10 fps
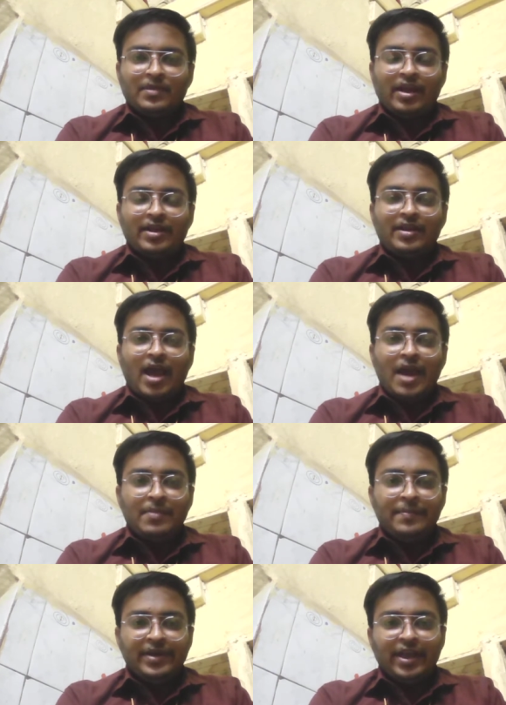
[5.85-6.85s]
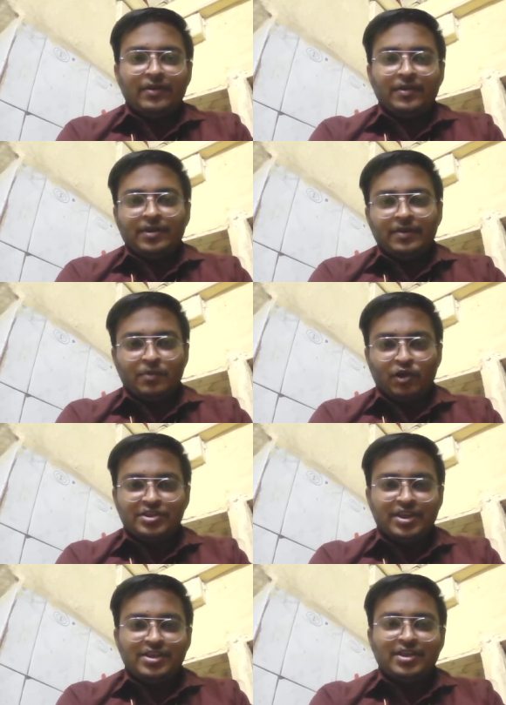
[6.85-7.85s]
and I am a B Tech in
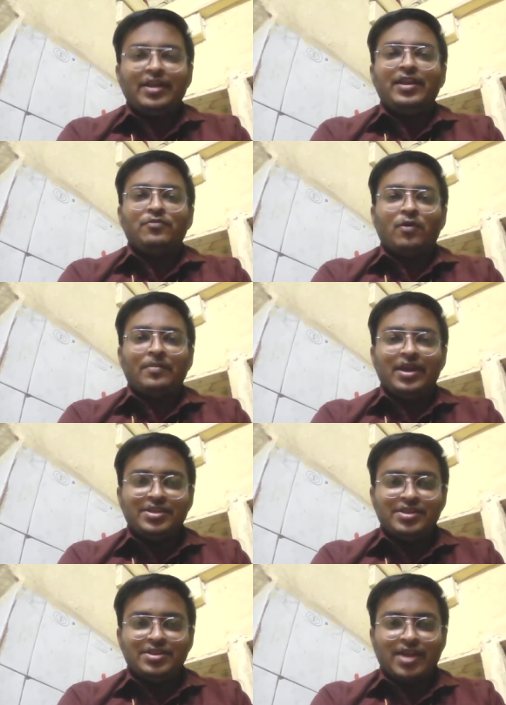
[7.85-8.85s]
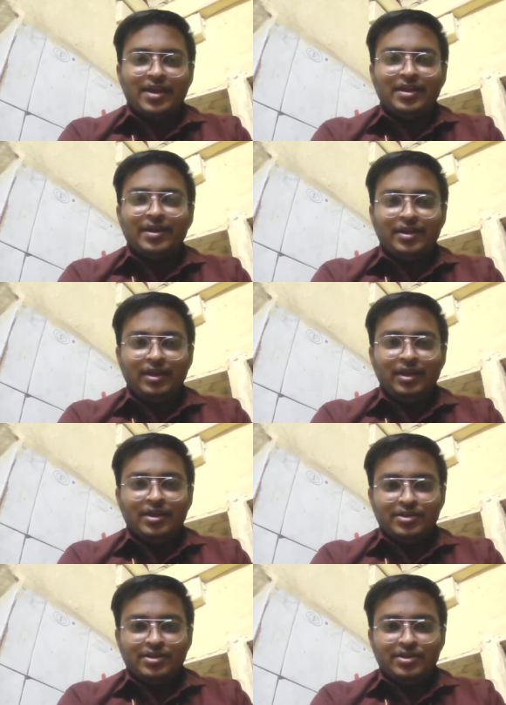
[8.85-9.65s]
Production Engineering from H G G S I N T,